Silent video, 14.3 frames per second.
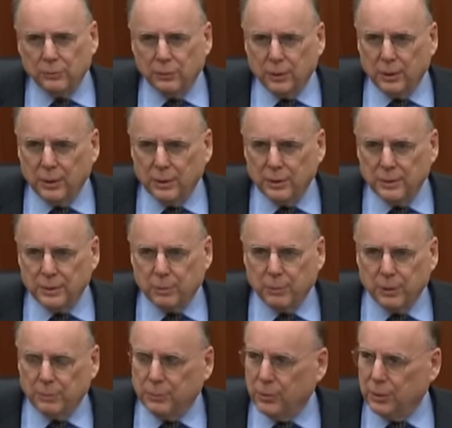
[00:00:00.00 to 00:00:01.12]
of law in the
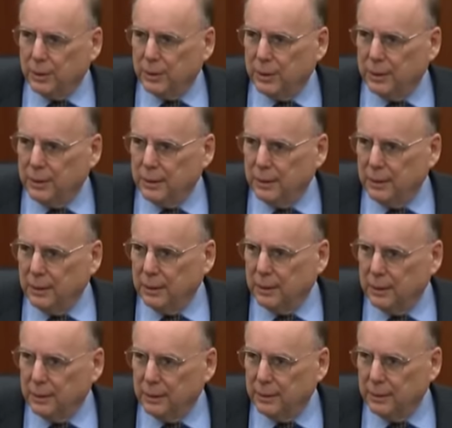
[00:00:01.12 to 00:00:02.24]
Supreme Court in
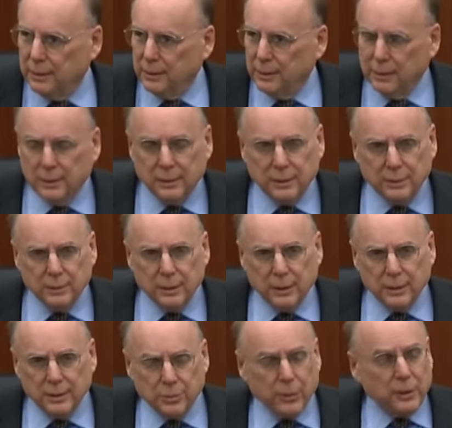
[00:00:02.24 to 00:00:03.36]
uh,
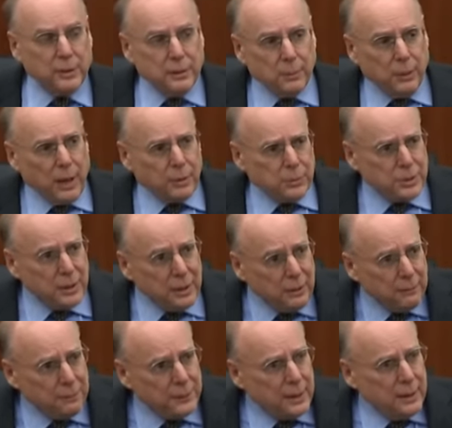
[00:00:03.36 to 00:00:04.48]
Israeli democracy,
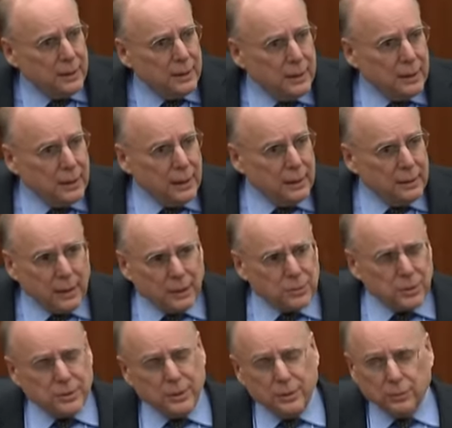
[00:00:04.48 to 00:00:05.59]
not
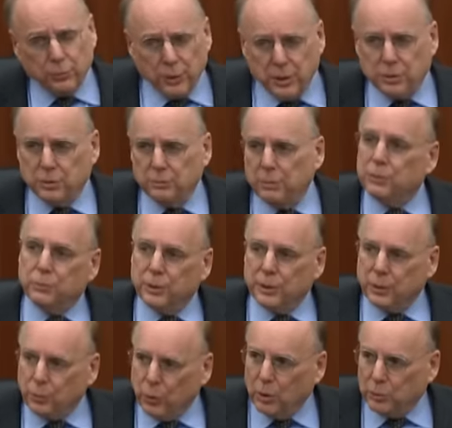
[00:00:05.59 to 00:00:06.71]
just in the region, but
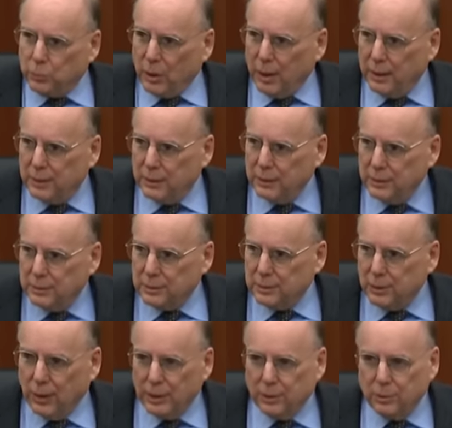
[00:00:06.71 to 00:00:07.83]
really worldwide.
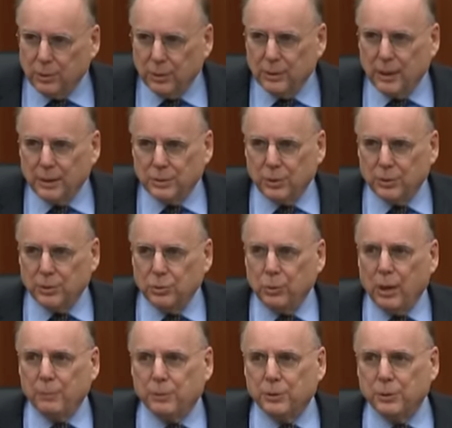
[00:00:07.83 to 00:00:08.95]
So I, thought, I saw
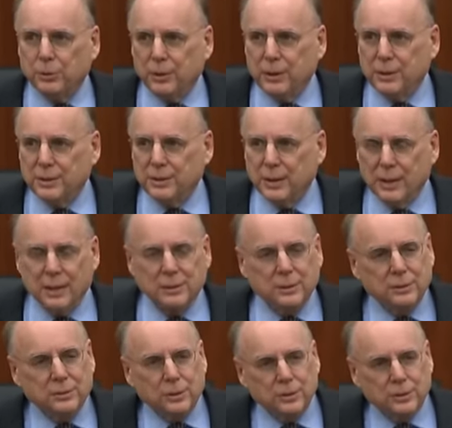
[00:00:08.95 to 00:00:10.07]
two opportunities in
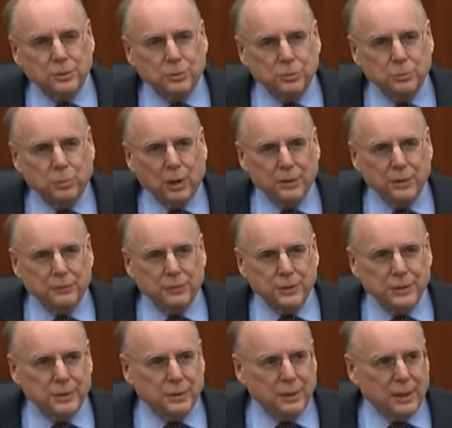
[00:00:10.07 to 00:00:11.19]
asking Justice Joubran to
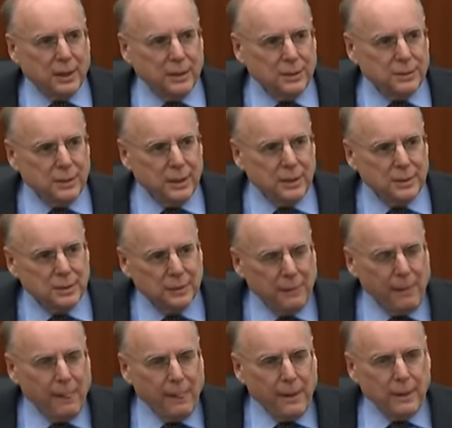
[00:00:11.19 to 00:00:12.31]
visit the United States.
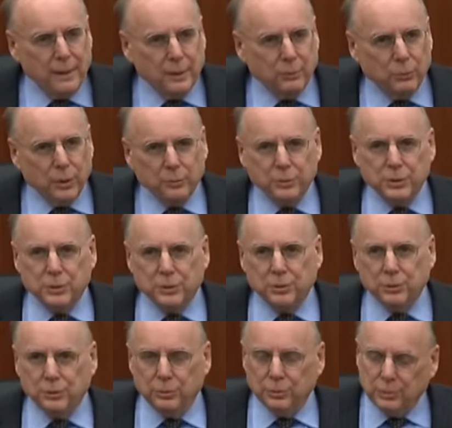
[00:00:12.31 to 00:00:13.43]
One was
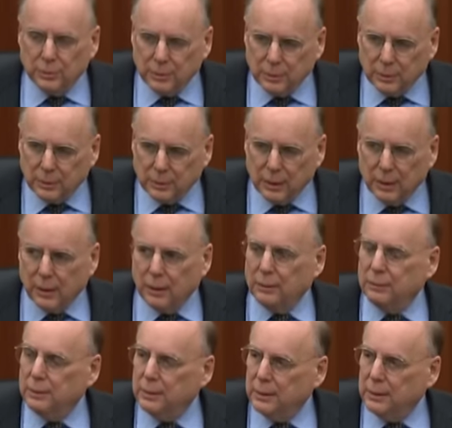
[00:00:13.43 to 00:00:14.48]
to uh,